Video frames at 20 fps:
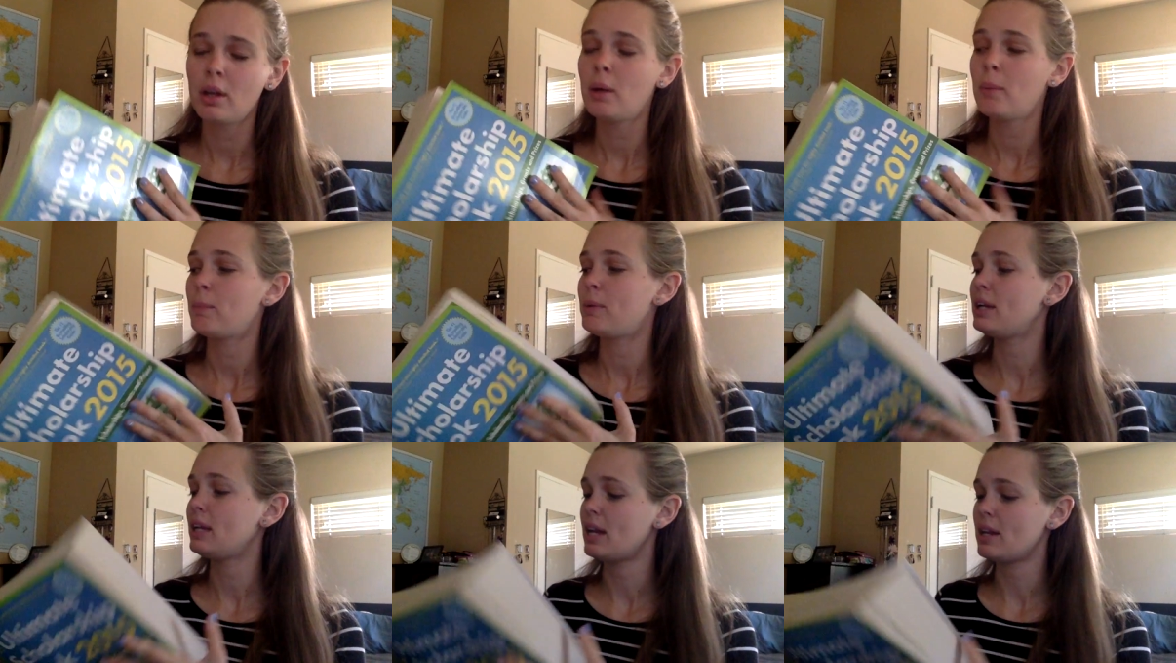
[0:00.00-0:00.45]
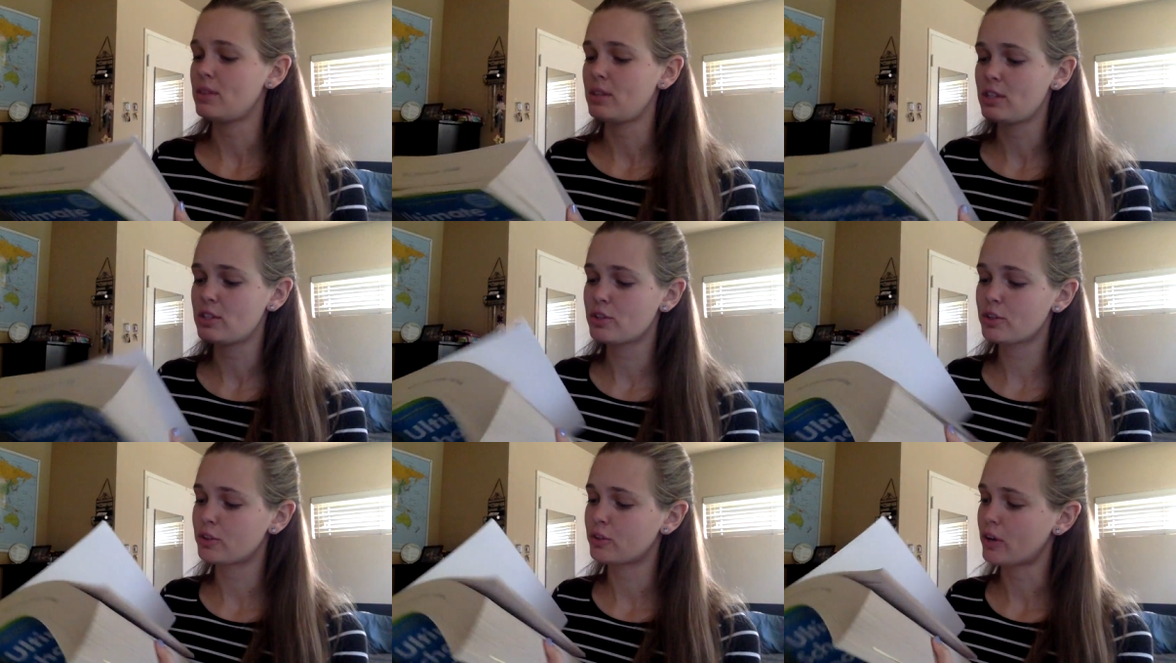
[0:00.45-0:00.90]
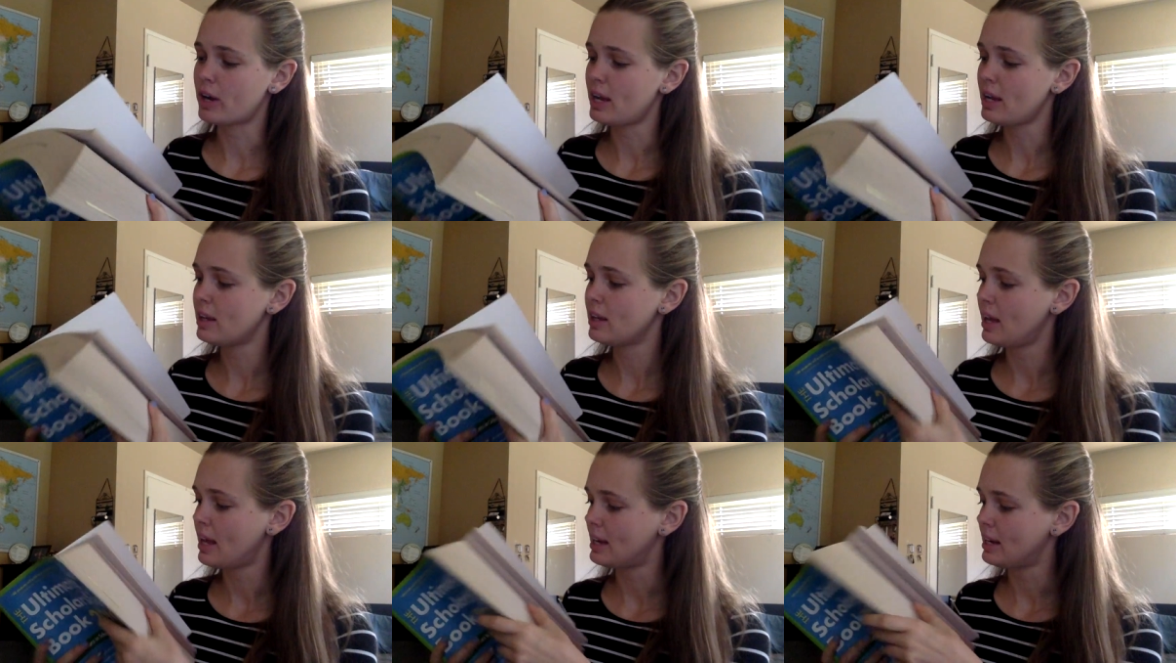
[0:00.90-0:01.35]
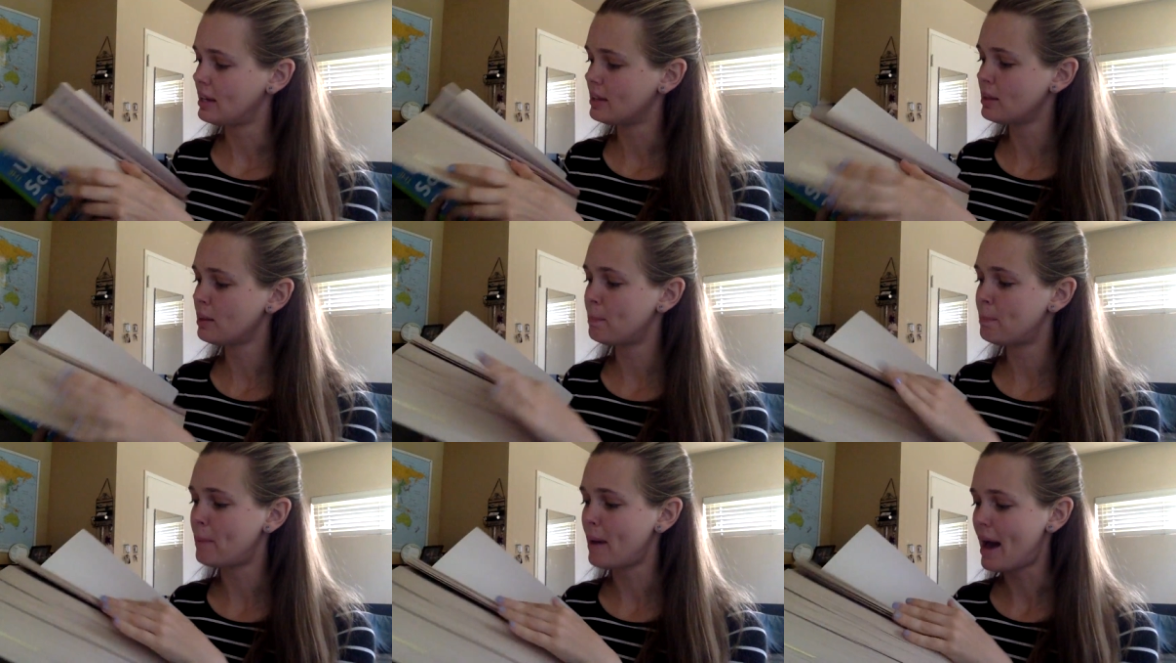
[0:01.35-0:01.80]
But again, these are great. And in
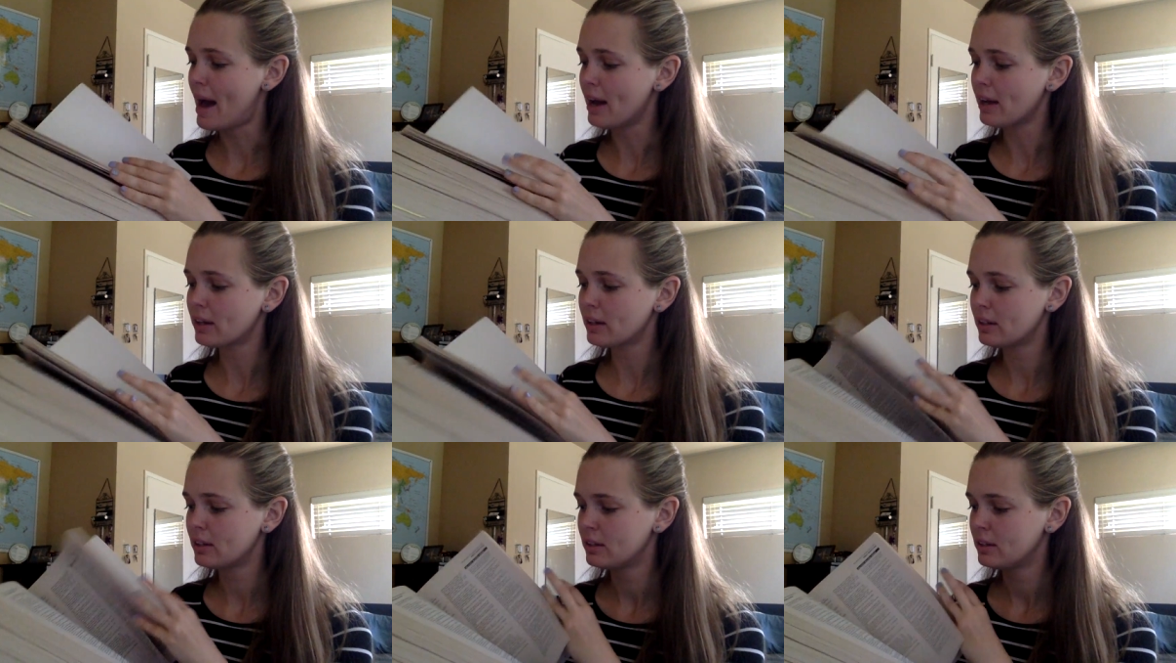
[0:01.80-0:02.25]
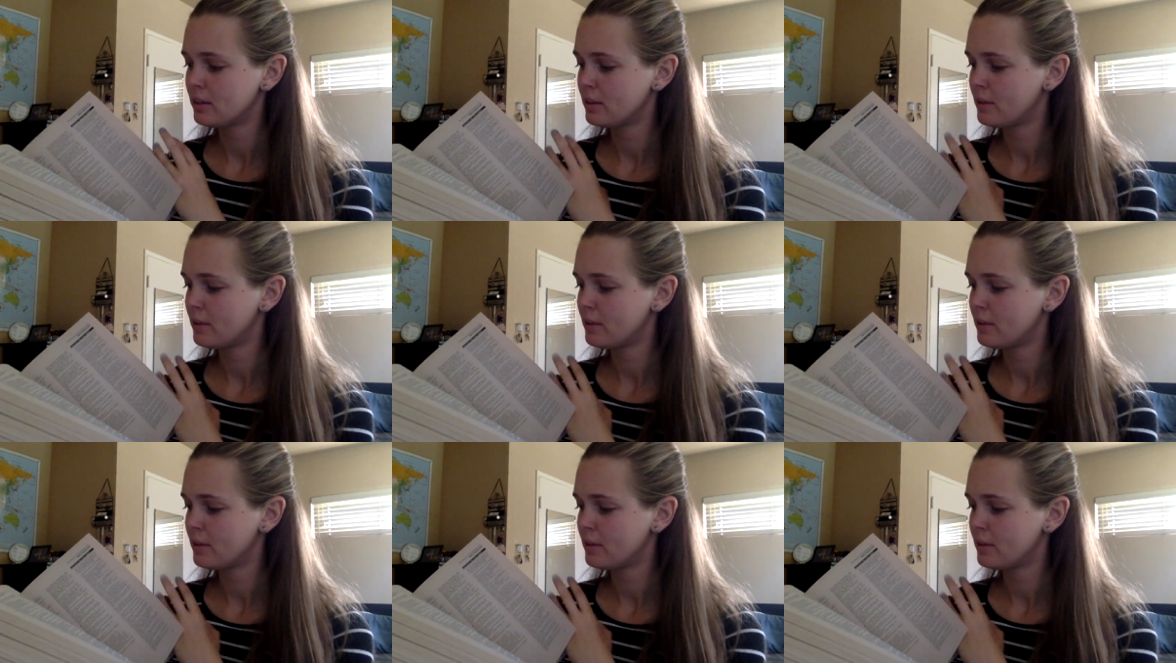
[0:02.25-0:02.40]
the back,